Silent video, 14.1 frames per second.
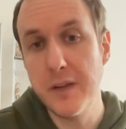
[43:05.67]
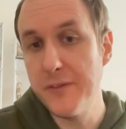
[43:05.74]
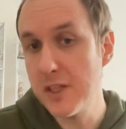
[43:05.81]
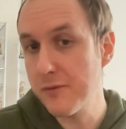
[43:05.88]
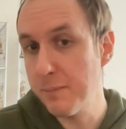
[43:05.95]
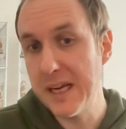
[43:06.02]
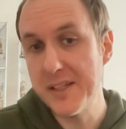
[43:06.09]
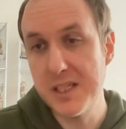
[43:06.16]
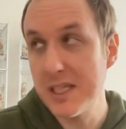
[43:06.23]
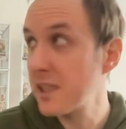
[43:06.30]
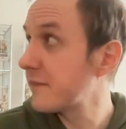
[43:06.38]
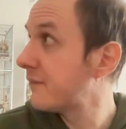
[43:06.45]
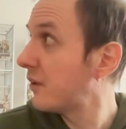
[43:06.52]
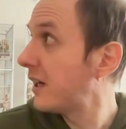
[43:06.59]
If it's for petting,
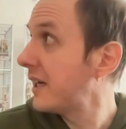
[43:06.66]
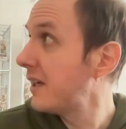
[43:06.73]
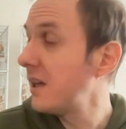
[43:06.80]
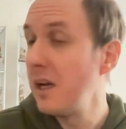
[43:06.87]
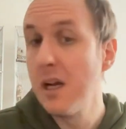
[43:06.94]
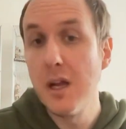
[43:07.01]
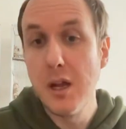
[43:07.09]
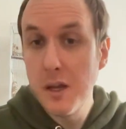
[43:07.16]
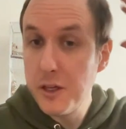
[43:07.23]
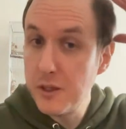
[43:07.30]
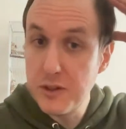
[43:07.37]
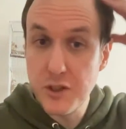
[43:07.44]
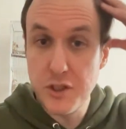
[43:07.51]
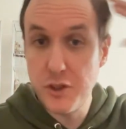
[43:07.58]
it's fine. You
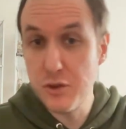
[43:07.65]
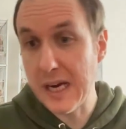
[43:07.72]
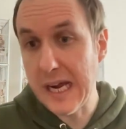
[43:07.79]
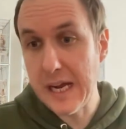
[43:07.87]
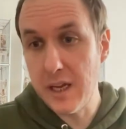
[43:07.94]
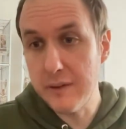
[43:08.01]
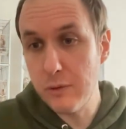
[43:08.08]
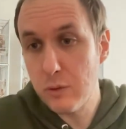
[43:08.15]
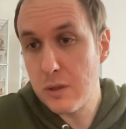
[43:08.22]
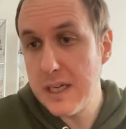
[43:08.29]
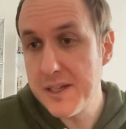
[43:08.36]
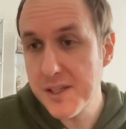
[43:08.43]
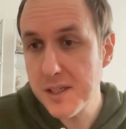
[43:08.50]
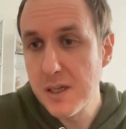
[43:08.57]
can just use your hand
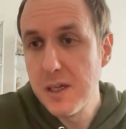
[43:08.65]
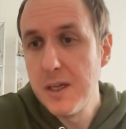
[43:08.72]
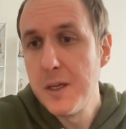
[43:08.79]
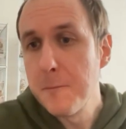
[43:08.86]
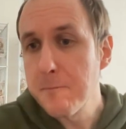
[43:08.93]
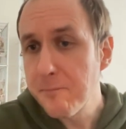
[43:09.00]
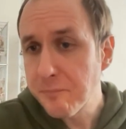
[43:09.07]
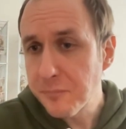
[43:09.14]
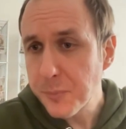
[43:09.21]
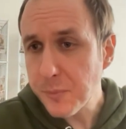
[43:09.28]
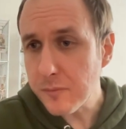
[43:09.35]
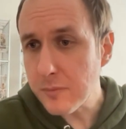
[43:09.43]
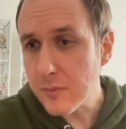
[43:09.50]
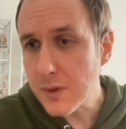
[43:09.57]
otherwise.
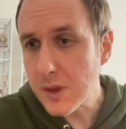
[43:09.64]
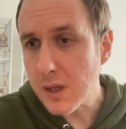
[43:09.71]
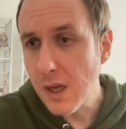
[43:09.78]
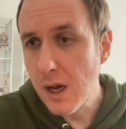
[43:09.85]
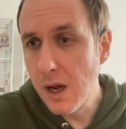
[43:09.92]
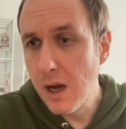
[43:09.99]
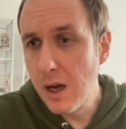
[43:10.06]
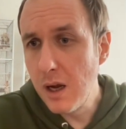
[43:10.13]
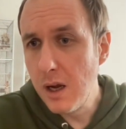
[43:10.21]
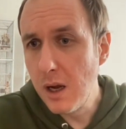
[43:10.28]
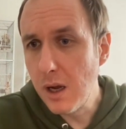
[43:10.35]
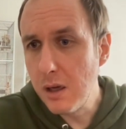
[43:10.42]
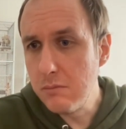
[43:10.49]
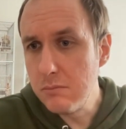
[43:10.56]

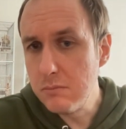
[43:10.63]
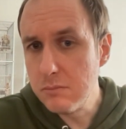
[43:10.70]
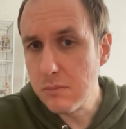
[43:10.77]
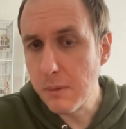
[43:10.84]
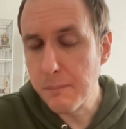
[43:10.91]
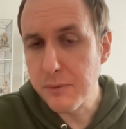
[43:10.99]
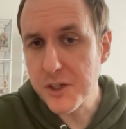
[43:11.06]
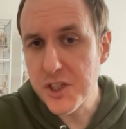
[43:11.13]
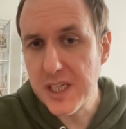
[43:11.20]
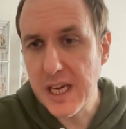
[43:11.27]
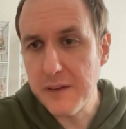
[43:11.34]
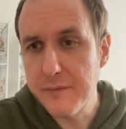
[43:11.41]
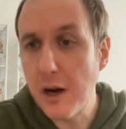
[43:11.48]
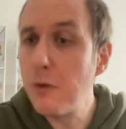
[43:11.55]
Brushing
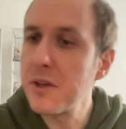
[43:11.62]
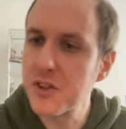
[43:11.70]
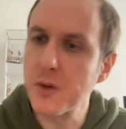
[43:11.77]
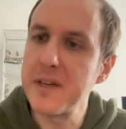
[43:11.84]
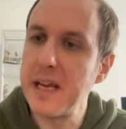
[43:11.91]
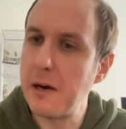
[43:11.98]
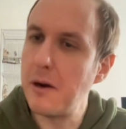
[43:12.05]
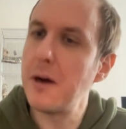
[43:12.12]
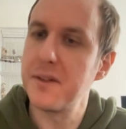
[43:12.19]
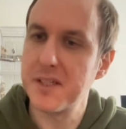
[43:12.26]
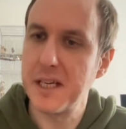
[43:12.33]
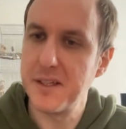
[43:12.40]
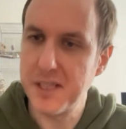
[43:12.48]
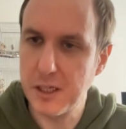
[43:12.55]
head. Oh, sorry. Now I
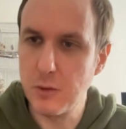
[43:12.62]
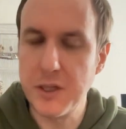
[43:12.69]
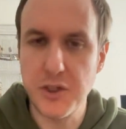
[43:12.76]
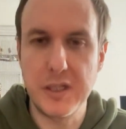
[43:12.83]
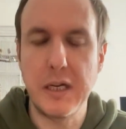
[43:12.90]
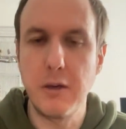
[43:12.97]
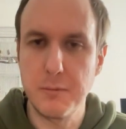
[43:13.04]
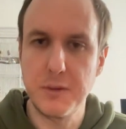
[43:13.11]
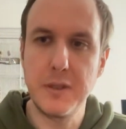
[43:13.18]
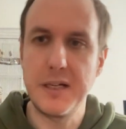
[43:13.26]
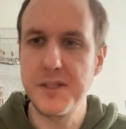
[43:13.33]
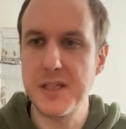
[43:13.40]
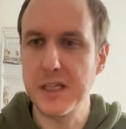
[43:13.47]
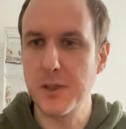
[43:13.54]
understand the second question. Now I'll do that in
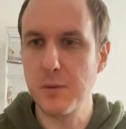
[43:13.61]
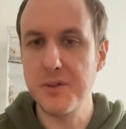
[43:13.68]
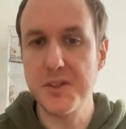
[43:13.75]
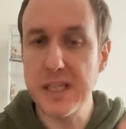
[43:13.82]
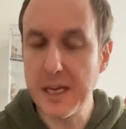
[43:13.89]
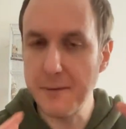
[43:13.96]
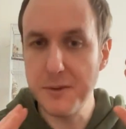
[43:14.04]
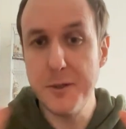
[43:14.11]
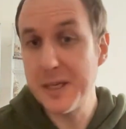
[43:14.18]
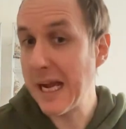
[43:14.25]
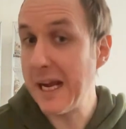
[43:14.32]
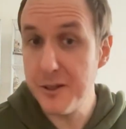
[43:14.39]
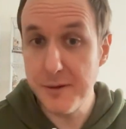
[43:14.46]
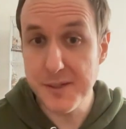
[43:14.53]
a second as well. So yeah, you
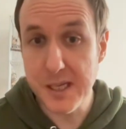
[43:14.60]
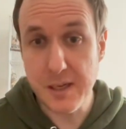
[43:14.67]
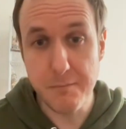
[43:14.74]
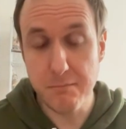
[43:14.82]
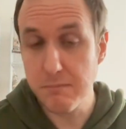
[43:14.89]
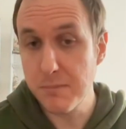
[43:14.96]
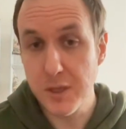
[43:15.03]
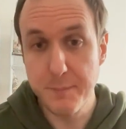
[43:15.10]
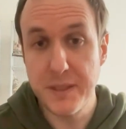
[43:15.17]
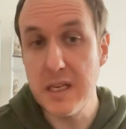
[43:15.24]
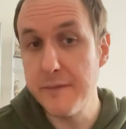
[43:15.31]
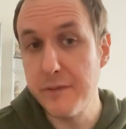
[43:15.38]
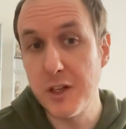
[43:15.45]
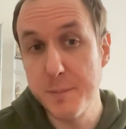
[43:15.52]
can use it.
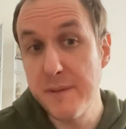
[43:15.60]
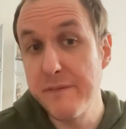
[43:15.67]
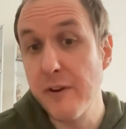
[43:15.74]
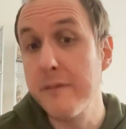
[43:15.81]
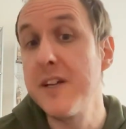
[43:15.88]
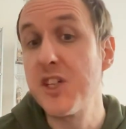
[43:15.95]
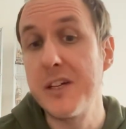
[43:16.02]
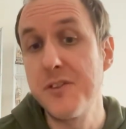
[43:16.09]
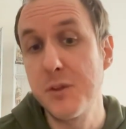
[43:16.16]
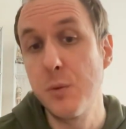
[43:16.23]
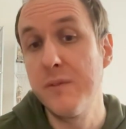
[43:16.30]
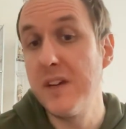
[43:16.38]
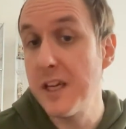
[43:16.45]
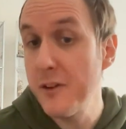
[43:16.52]
Completely fine to be very gentle with it.